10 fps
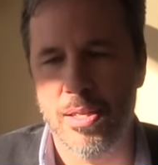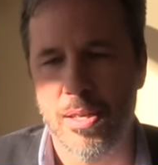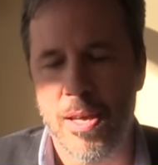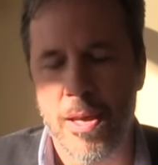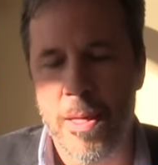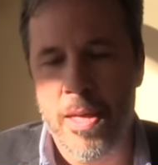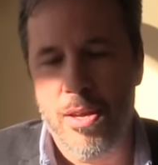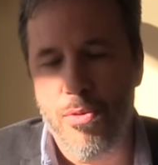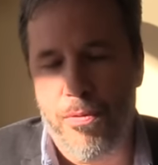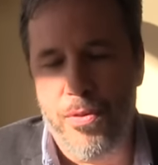The,
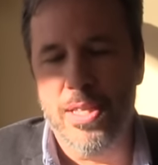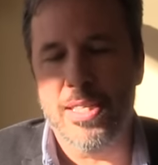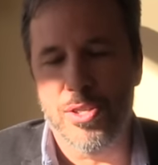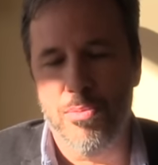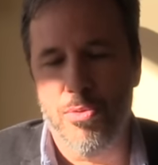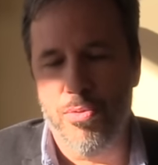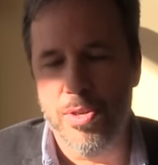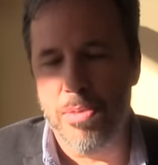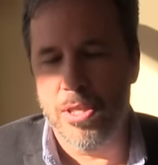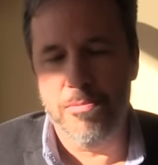you feel there's a
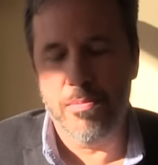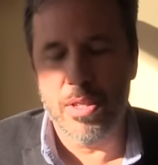movie, but